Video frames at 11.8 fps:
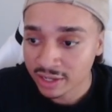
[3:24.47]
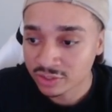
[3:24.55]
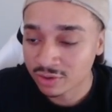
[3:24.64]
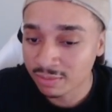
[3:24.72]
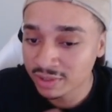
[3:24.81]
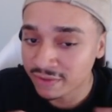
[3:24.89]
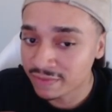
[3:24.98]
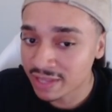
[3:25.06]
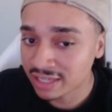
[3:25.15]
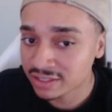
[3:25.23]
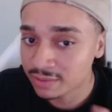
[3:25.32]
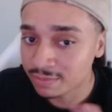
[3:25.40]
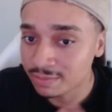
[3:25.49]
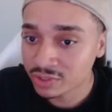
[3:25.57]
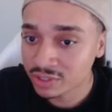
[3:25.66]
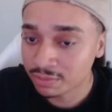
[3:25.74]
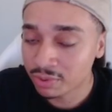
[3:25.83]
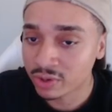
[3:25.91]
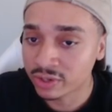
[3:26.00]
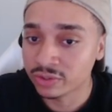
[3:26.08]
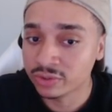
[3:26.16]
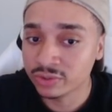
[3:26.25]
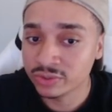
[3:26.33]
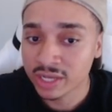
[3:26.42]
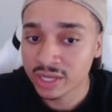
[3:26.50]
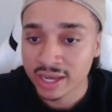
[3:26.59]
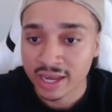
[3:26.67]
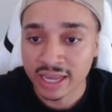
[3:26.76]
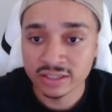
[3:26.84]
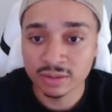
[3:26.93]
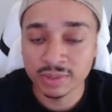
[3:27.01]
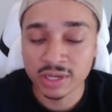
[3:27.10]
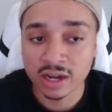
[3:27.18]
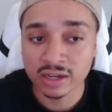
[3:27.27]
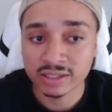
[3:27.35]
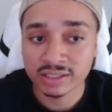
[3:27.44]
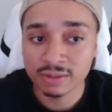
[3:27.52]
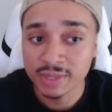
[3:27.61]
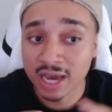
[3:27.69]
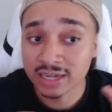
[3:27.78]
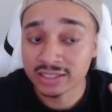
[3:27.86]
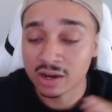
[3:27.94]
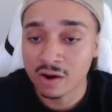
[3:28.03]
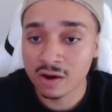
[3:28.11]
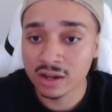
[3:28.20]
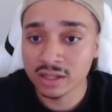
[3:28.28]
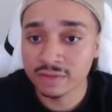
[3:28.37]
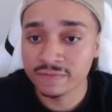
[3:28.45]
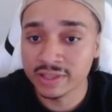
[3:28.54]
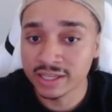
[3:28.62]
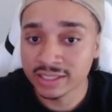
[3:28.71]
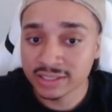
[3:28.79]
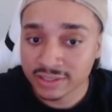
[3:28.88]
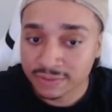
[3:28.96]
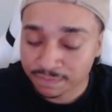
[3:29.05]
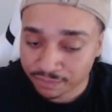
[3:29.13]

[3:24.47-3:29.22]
So I believe that's the most important news. And to be honest, all of this